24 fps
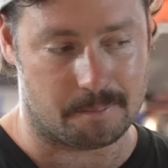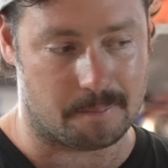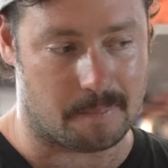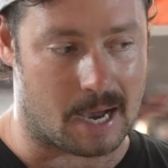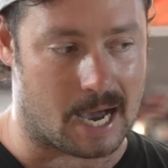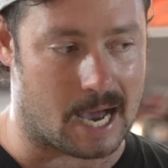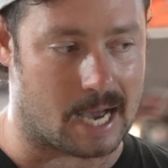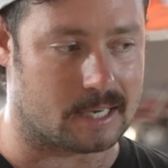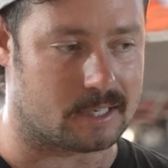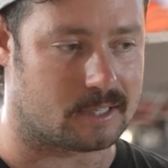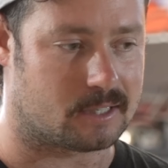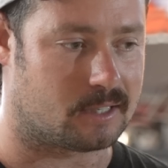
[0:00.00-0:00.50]

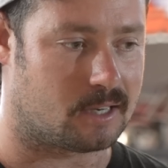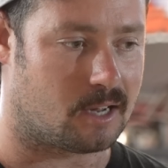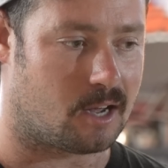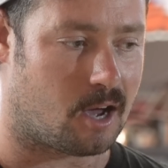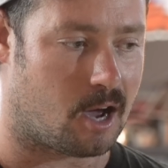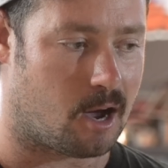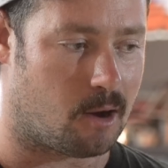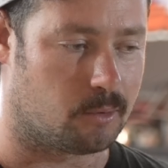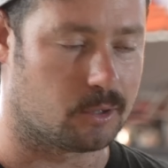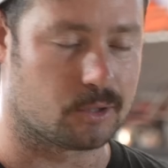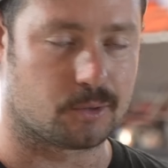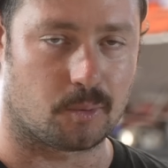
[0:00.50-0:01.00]
but
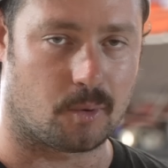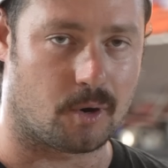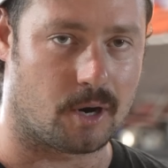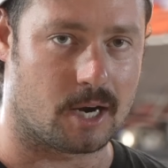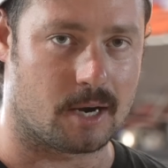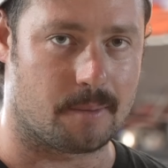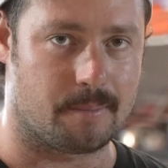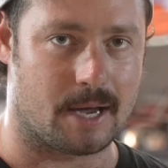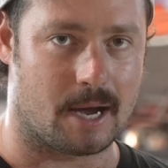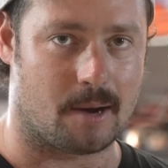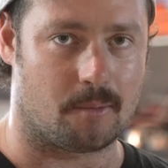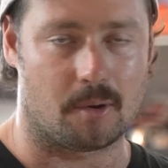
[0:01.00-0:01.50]
I was
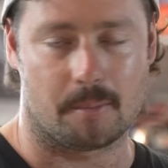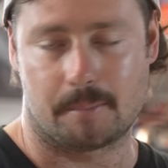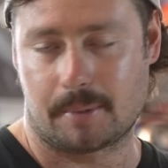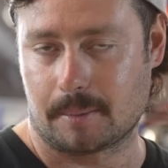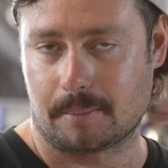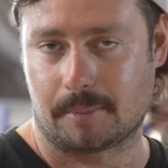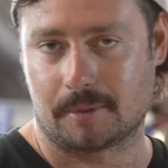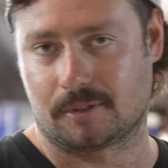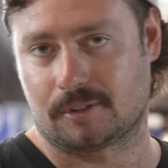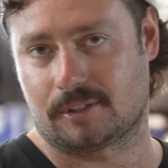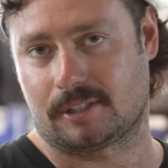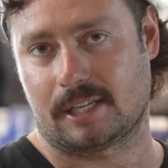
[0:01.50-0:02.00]
worried about what
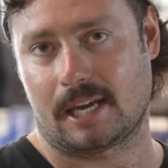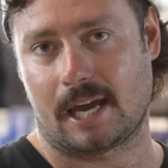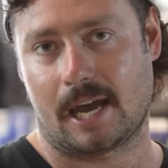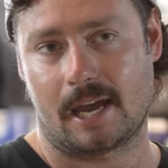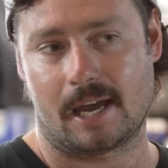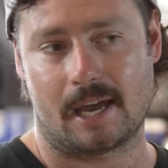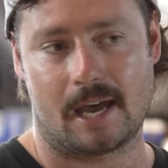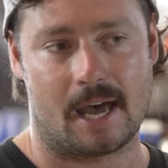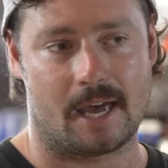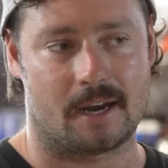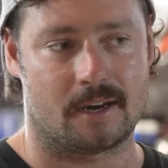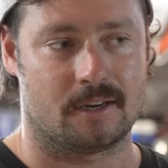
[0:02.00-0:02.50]
people would
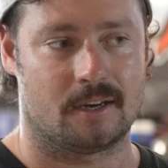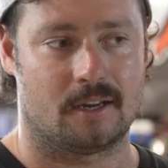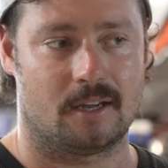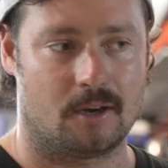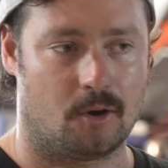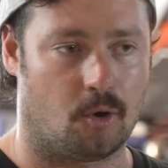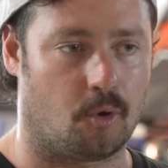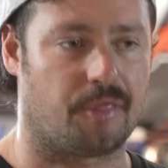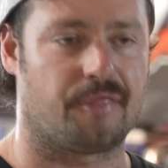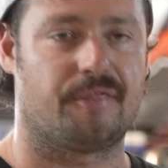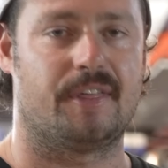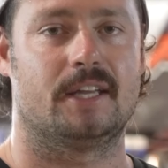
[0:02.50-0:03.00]
say at an
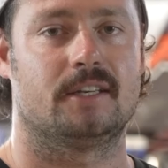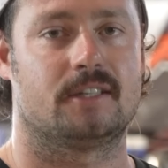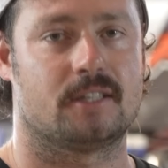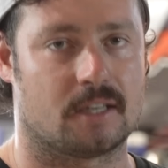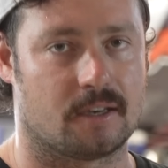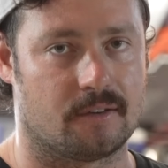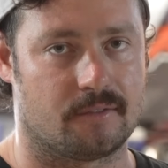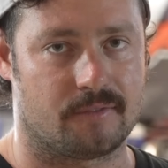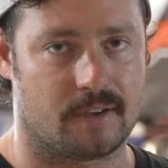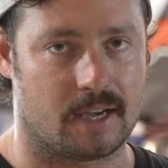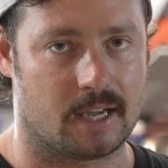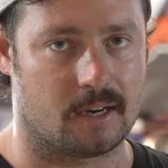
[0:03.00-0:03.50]
authentic
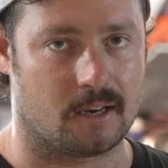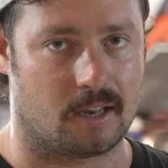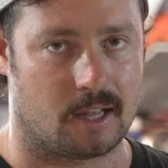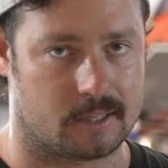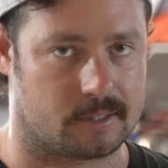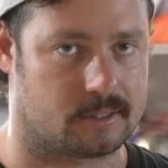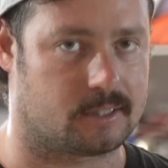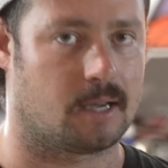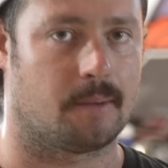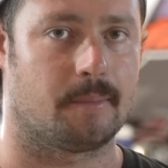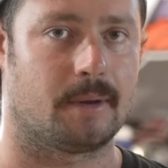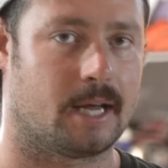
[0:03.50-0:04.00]
event like
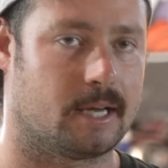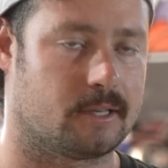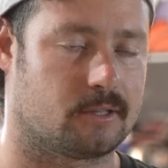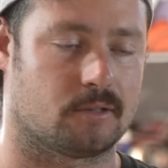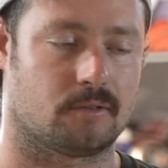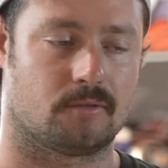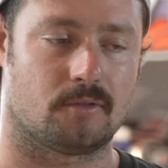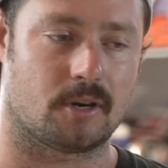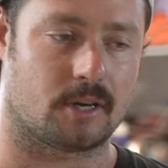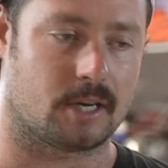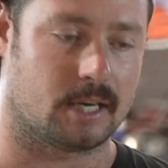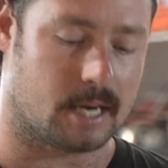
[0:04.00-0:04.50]
Summer Nats
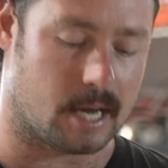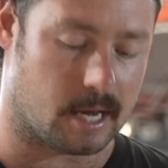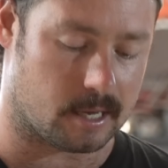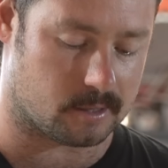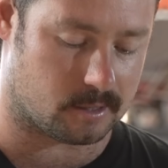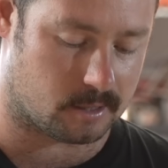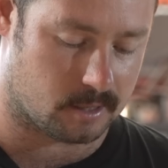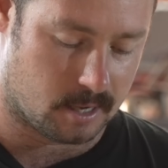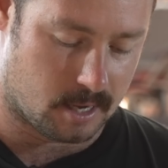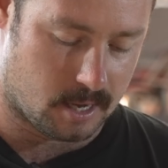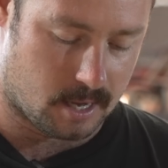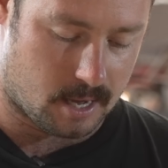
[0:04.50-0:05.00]
or Rocky
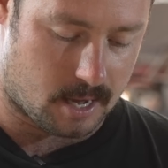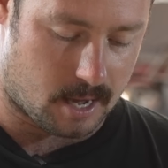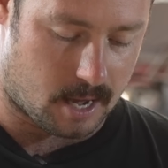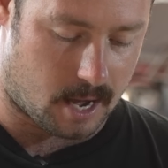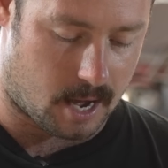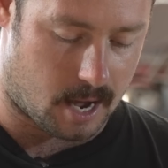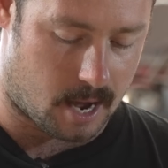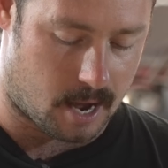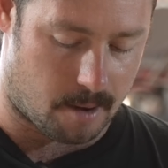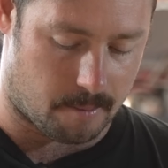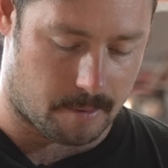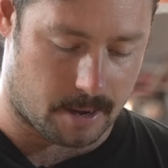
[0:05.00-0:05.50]
Nats.
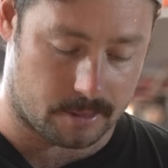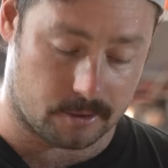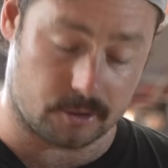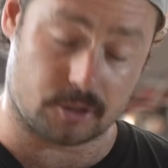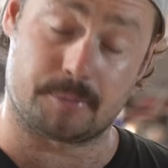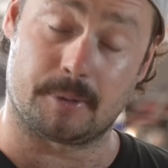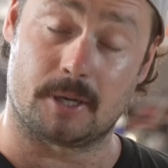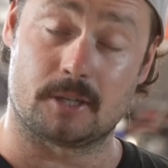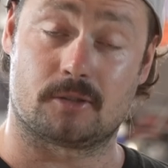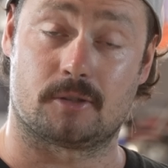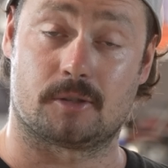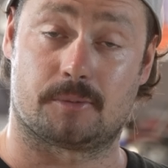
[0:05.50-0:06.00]
Um, and the
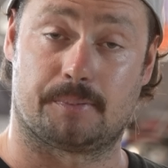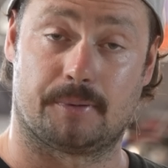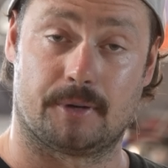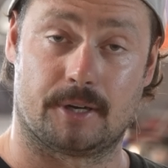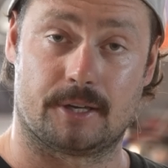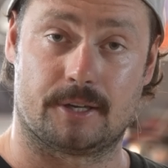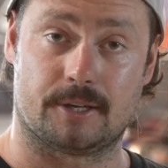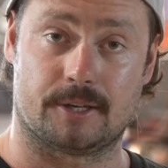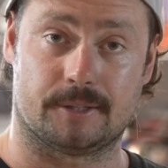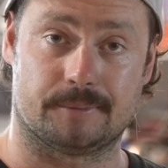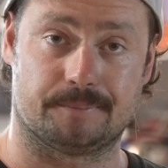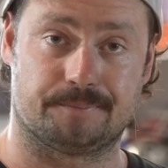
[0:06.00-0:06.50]
response was pretty
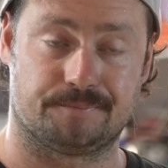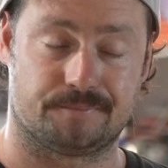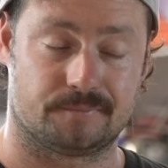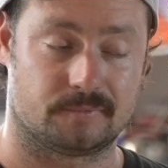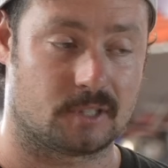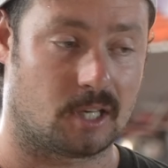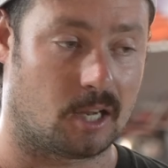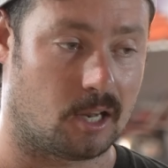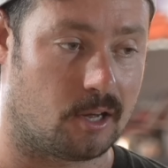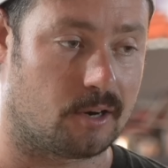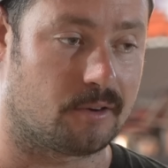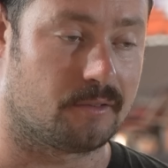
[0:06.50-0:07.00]
good.
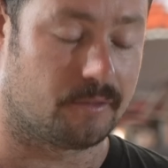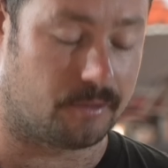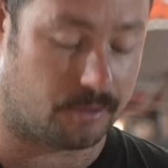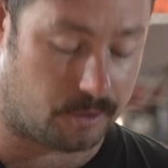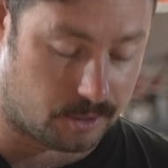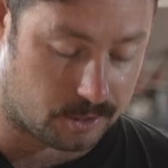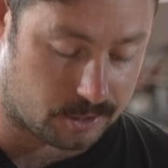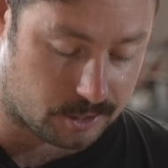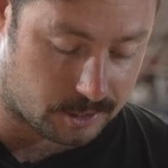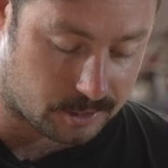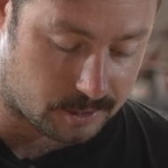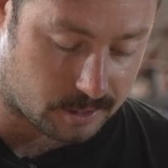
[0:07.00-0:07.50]
A lot of
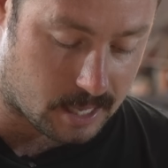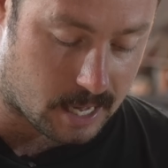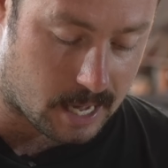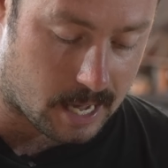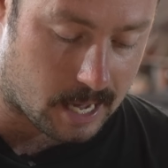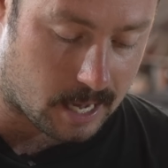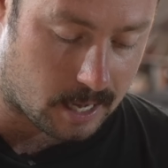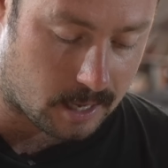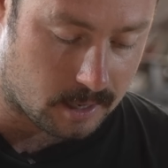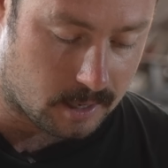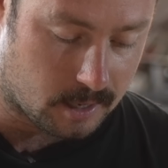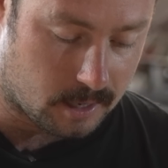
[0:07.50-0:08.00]
enthusiasts
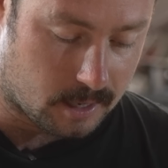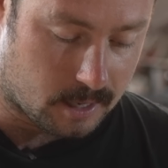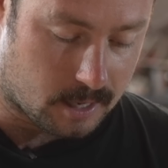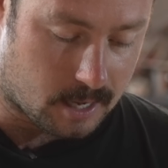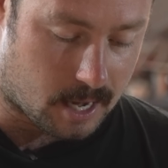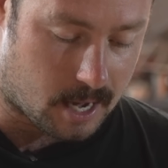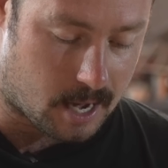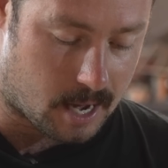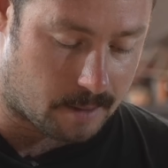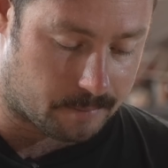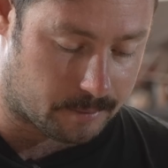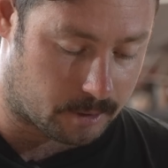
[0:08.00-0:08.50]
there.
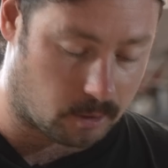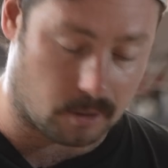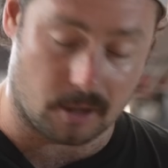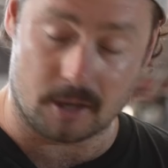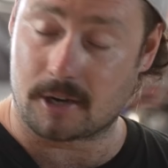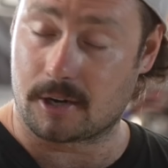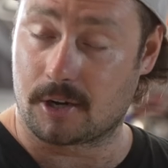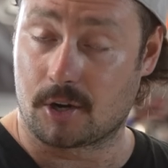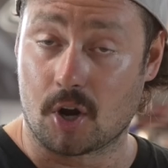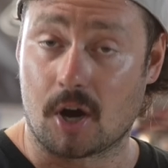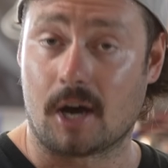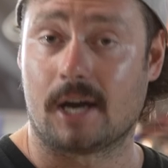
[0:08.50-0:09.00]
Um, there were a
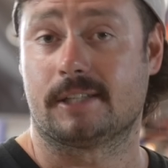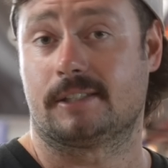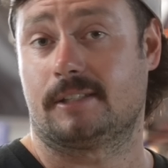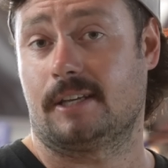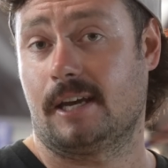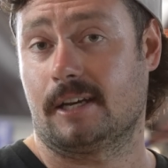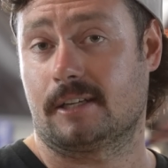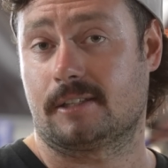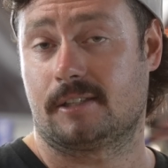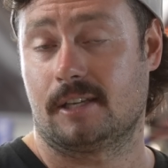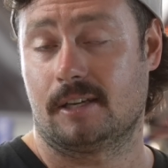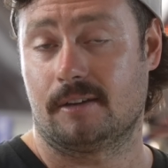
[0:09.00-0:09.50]
lot of nice
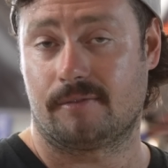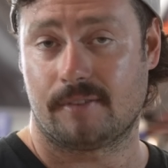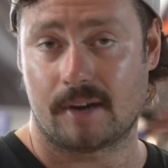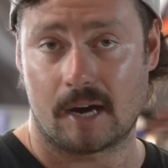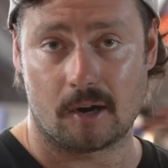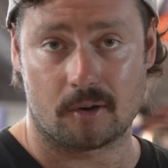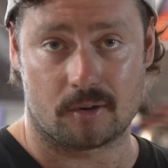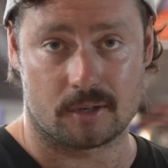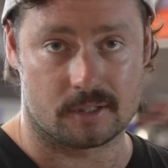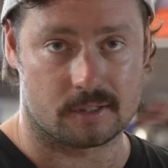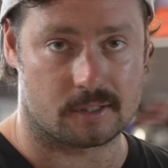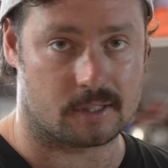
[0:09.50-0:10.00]
XC
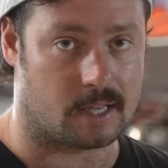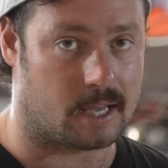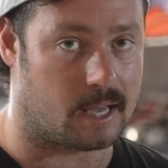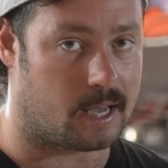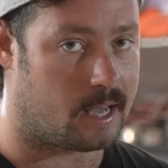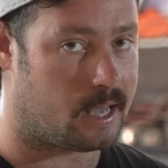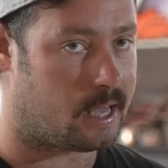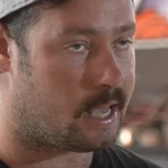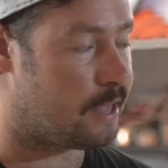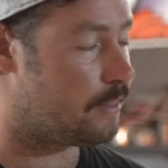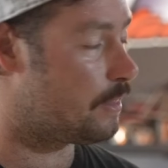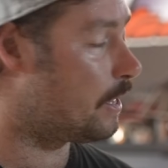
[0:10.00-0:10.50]
Falcons
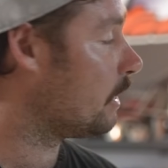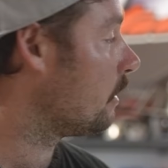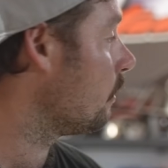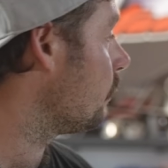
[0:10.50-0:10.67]
there, and they